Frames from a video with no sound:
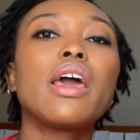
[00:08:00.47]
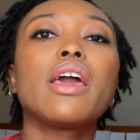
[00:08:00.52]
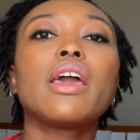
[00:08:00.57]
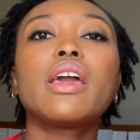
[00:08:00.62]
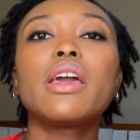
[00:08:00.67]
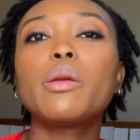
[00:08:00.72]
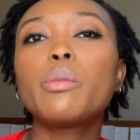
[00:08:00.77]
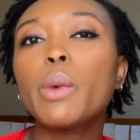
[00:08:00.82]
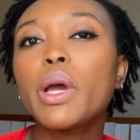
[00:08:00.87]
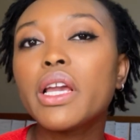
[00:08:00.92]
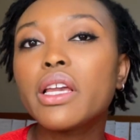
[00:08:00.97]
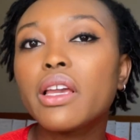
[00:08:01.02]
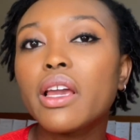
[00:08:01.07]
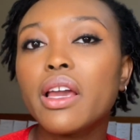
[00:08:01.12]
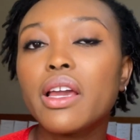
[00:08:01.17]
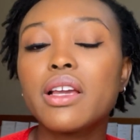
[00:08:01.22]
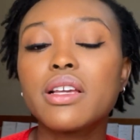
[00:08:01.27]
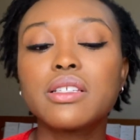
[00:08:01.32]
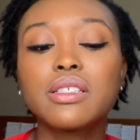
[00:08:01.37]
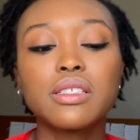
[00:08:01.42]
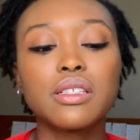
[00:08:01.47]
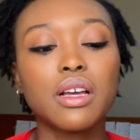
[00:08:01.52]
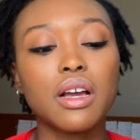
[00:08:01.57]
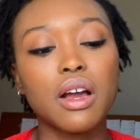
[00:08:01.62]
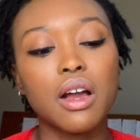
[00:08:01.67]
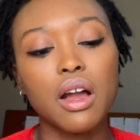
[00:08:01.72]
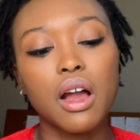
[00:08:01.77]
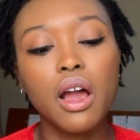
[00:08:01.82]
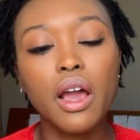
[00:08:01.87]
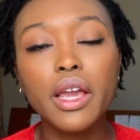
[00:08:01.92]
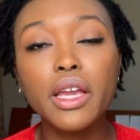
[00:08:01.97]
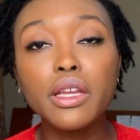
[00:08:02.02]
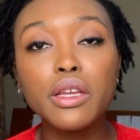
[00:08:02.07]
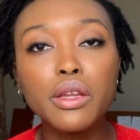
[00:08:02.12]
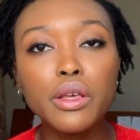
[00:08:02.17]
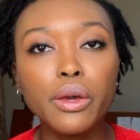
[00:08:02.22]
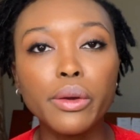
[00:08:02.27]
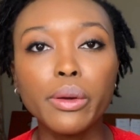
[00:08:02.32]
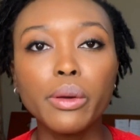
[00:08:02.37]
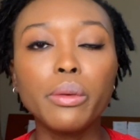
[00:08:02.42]
In my case, I
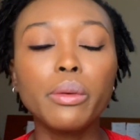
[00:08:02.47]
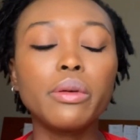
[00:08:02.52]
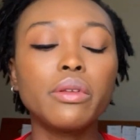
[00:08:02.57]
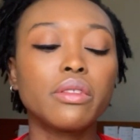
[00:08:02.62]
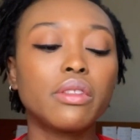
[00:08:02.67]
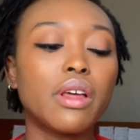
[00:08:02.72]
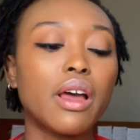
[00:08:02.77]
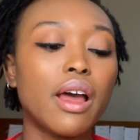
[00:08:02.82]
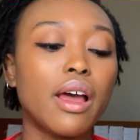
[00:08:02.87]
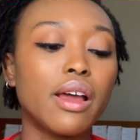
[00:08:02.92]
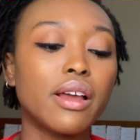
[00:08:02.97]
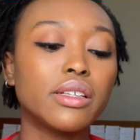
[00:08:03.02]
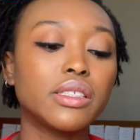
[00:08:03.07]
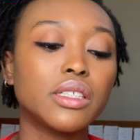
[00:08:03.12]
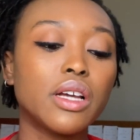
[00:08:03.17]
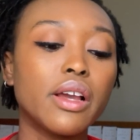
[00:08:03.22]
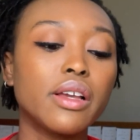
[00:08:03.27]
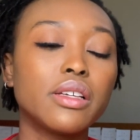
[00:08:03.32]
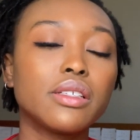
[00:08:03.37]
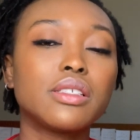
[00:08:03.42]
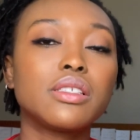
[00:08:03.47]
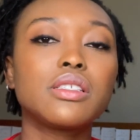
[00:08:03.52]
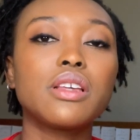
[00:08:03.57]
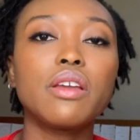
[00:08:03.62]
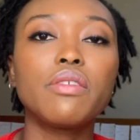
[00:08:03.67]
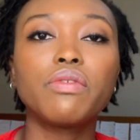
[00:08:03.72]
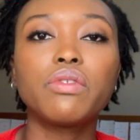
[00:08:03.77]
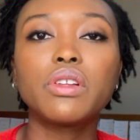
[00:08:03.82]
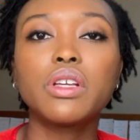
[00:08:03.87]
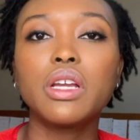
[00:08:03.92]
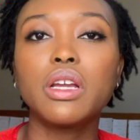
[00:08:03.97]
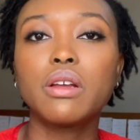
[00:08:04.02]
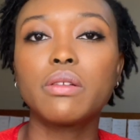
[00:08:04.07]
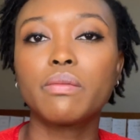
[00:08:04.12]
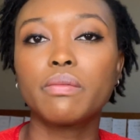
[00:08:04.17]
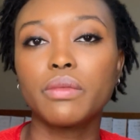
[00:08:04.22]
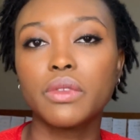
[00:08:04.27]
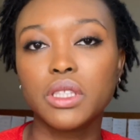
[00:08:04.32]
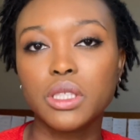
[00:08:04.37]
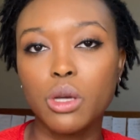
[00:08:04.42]
knew that I could safely
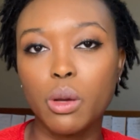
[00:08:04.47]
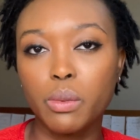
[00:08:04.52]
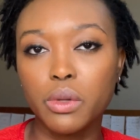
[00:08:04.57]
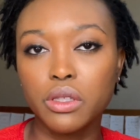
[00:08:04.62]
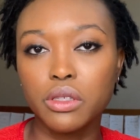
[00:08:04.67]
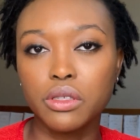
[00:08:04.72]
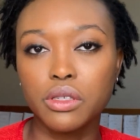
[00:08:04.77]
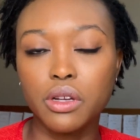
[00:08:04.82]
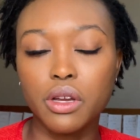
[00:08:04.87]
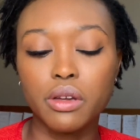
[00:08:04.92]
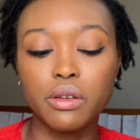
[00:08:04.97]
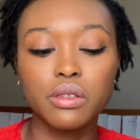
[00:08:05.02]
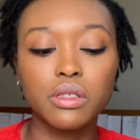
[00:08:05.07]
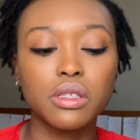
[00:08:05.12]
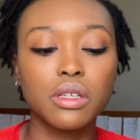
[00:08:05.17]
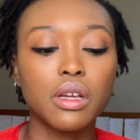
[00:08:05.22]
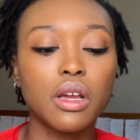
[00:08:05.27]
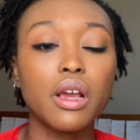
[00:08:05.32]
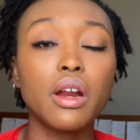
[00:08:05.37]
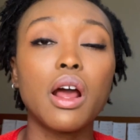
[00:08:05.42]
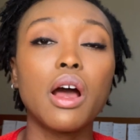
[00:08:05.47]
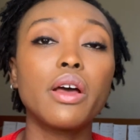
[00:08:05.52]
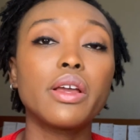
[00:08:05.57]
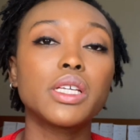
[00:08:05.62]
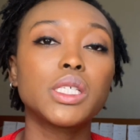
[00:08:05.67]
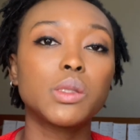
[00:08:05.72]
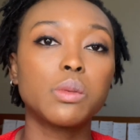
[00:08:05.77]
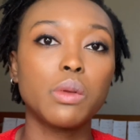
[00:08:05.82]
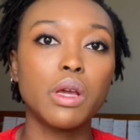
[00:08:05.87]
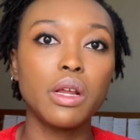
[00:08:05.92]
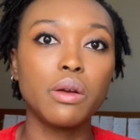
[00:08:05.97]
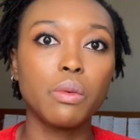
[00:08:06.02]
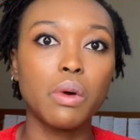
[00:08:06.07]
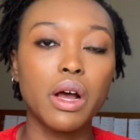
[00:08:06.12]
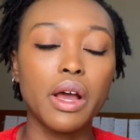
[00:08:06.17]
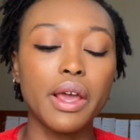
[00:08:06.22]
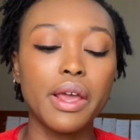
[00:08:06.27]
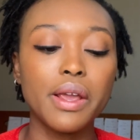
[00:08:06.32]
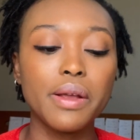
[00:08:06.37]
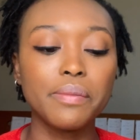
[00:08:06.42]
double the dose, and I'll explain
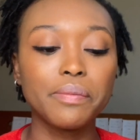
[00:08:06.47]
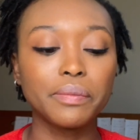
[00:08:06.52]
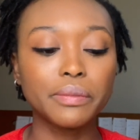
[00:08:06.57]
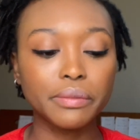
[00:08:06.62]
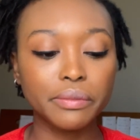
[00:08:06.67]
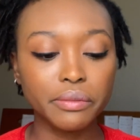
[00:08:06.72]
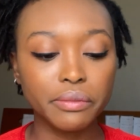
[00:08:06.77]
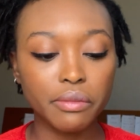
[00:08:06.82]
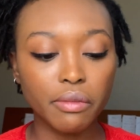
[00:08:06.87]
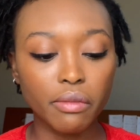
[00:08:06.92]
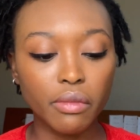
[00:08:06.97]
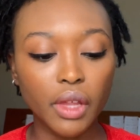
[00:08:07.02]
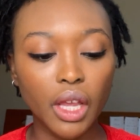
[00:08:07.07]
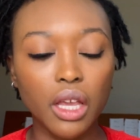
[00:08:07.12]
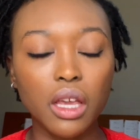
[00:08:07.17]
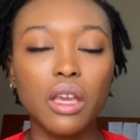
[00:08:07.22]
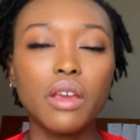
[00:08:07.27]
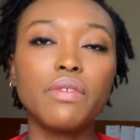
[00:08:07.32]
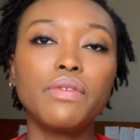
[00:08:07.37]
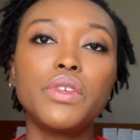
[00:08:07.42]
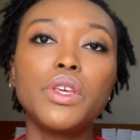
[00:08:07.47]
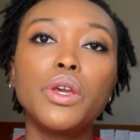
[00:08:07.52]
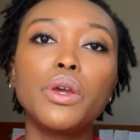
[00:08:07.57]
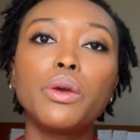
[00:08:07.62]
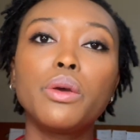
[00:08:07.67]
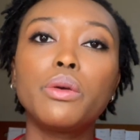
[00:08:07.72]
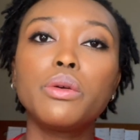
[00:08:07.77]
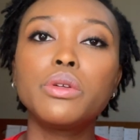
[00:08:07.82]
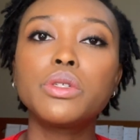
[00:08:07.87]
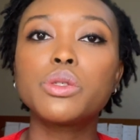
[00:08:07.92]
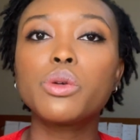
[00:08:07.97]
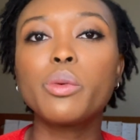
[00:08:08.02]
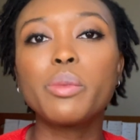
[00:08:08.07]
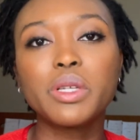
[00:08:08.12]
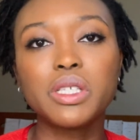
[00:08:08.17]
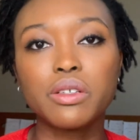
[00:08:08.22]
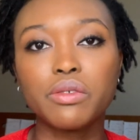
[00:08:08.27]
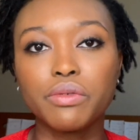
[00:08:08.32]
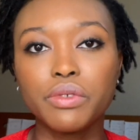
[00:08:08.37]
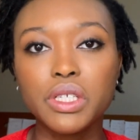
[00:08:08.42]
why. If you do a
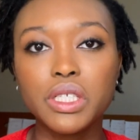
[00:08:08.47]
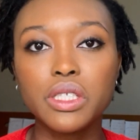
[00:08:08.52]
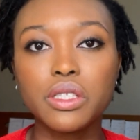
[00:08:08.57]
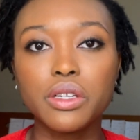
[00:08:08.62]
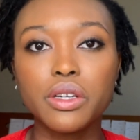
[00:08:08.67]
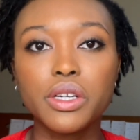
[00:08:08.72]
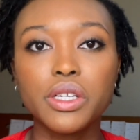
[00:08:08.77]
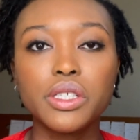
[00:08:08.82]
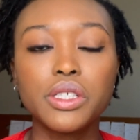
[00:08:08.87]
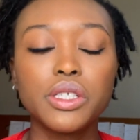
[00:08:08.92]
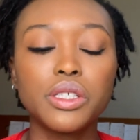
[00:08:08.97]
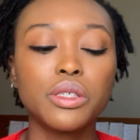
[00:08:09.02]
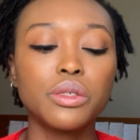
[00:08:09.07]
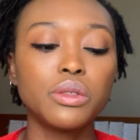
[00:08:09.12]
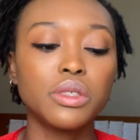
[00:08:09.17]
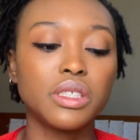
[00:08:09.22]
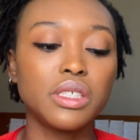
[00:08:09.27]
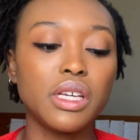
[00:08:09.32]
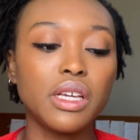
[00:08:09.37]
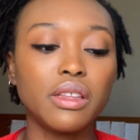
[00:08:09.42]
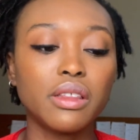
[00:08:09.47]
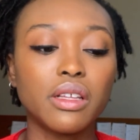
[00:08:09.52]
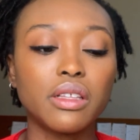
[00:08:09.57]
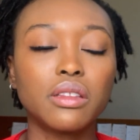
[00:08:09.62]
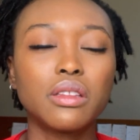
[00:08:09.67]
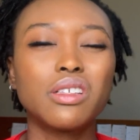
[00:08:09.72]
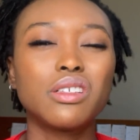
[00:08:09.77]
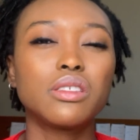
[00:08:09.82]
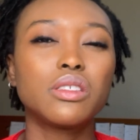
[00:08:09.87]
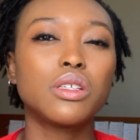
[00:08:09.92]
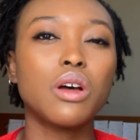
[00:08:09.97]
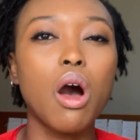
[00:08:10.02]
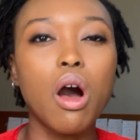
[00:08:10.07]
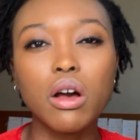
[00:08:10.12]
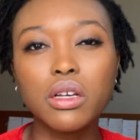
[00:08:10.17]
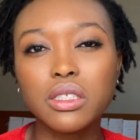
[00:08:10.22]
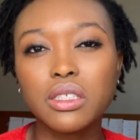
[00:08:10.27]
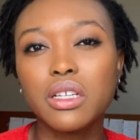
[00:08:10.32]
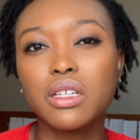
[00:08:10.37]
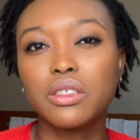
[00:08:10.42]
bit of research, you'll see that the
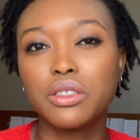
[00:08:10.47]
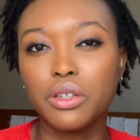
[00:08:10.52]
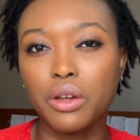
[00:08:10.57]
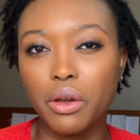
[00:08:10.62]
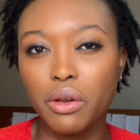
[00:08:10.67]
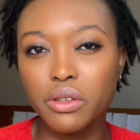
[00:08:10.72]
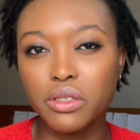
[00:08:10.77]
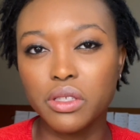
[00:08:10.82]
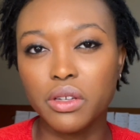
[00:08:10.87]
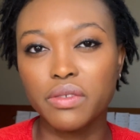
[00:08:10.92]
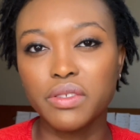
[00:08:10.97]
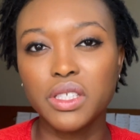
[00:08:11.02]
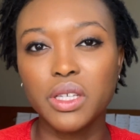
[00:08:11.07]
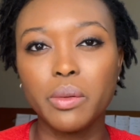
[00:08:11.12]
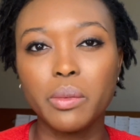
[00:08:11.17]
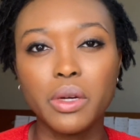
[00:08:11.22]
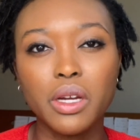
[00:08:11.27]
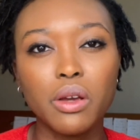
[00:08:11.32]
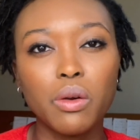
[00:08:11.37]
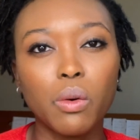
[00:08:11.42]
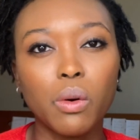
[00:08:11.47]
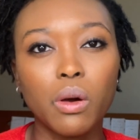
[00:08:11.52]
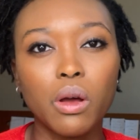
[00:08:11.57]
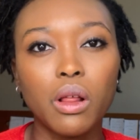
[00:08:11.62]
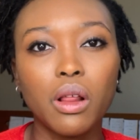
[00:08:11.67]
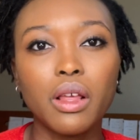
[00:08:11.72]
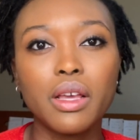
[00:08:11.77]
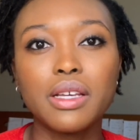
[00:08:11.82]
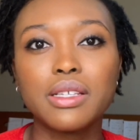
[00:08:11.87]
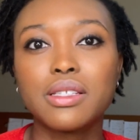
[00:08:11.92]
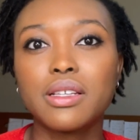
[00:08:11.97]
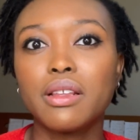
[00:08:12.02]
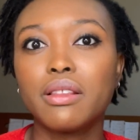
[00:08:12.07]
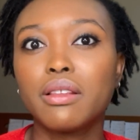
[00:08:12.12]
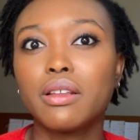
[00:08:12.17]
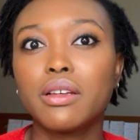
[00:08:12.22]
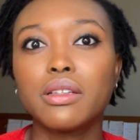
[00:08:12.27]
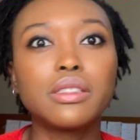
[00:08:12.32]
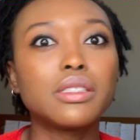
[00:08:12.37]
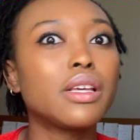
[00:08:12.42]
toxic dose of CBD oil is in
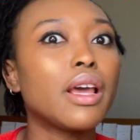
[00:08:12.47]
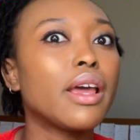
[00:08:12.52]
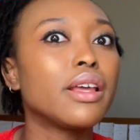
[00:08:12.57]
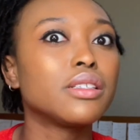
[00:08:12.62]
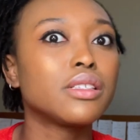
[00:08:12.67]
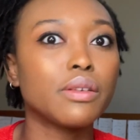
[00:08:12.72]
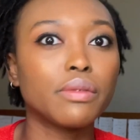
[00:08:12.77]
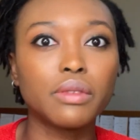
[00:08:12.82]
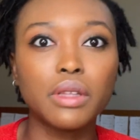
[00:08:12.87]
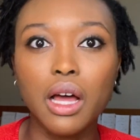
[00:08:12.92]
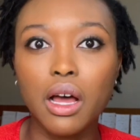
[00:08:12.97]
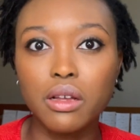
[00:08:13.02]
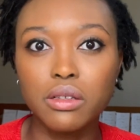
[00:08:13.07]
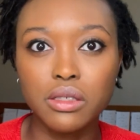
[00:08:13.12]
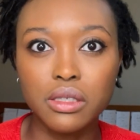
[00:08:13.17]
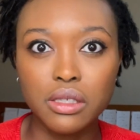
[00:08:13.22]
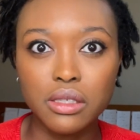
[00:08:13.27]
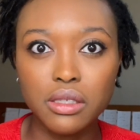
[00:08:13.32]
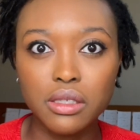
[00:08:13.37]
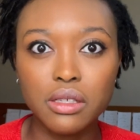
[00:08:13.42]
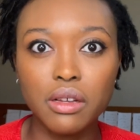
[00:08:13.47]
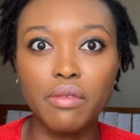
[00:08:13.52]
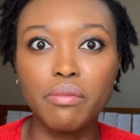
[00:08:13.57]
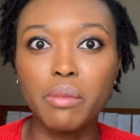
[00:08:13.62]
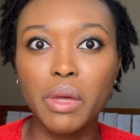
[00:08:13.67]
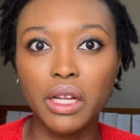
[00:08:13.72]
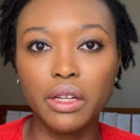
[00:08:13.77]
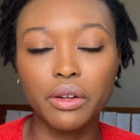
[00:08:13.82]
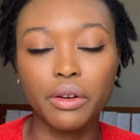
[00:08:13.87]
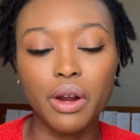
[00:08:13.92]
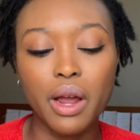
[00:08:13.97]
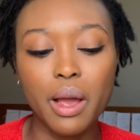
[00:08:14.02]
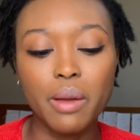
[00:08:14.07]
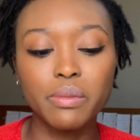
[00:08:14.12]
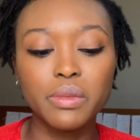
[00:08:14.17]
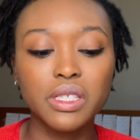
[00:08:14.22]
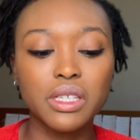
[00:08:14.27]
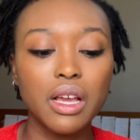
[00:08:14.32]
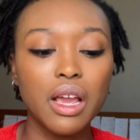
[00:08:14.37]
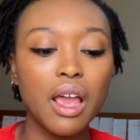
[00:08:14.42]
the tens of thousands of
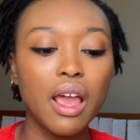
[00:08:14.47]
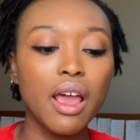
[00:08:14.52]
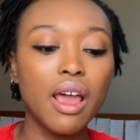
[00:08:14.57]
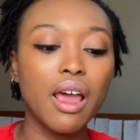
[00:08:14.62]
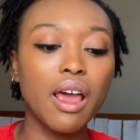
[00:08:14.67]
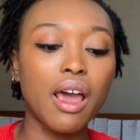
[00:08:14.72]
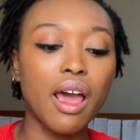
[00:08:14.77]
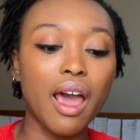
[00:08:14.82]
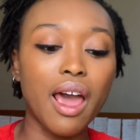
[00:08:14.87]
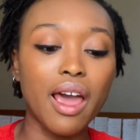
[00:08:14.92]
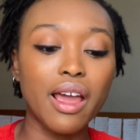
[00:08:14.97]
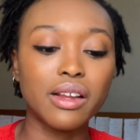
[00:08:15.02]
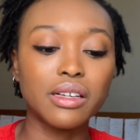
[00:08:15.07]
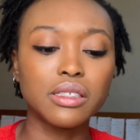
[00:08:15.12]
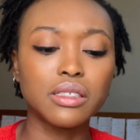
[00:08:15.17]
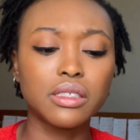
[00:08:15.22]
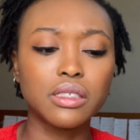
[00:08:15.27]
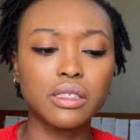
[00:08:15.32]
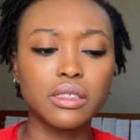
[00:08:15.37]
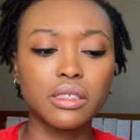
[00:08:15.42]
milligrams, and